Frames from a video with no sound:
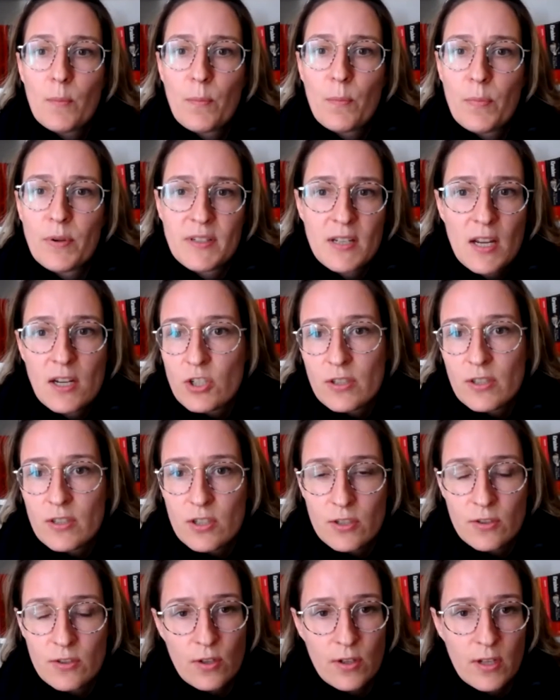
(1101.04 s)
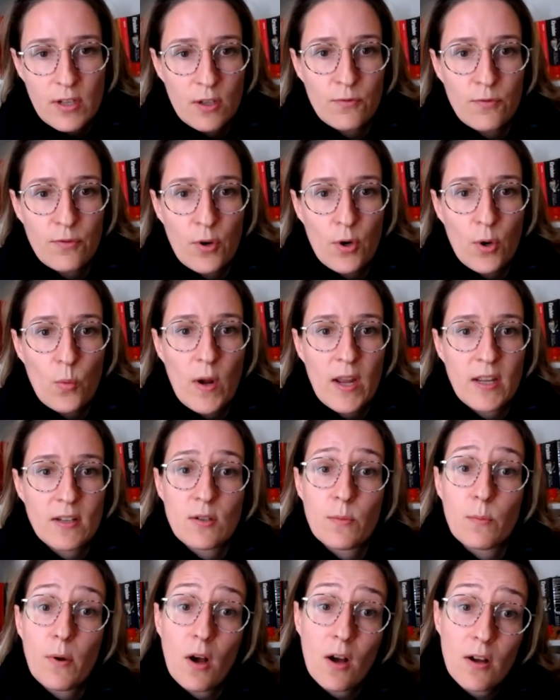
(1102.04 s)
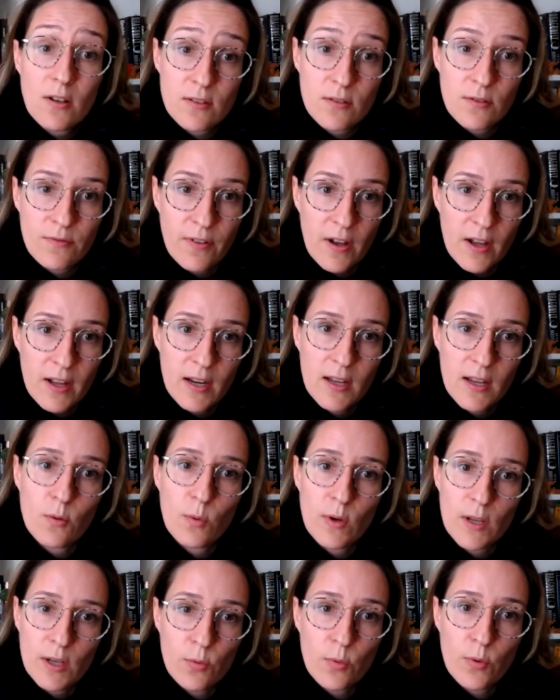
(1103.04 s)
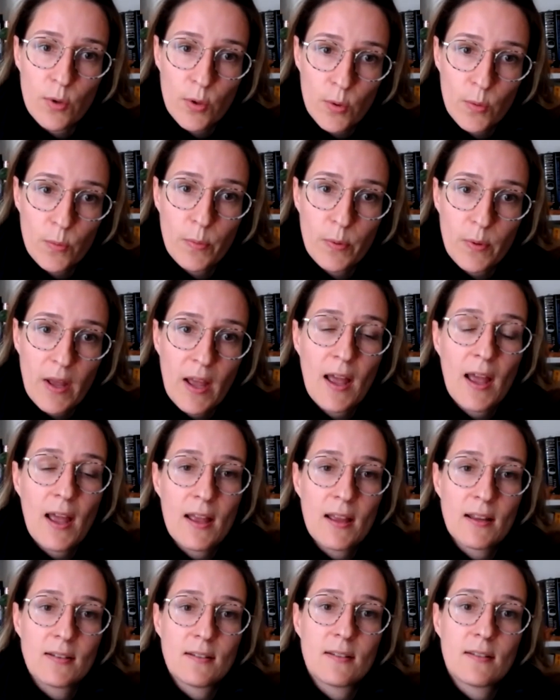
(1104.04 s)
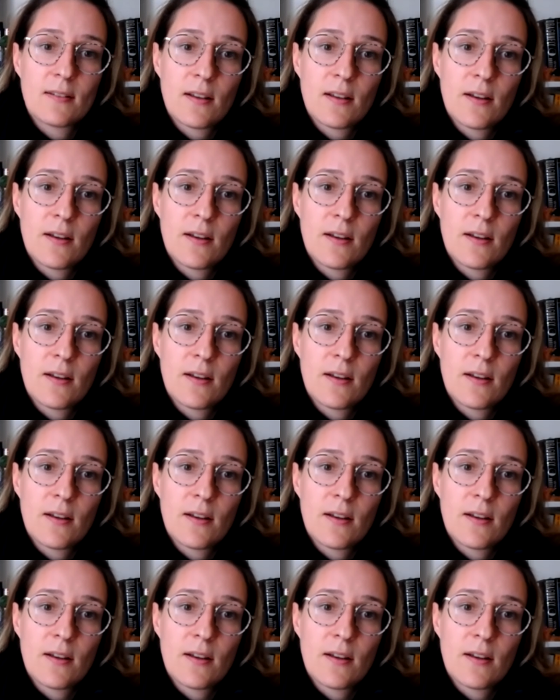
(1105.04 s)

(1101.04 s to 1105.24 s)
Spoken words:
potentially just looking for a way to pause the fighting, regroup, and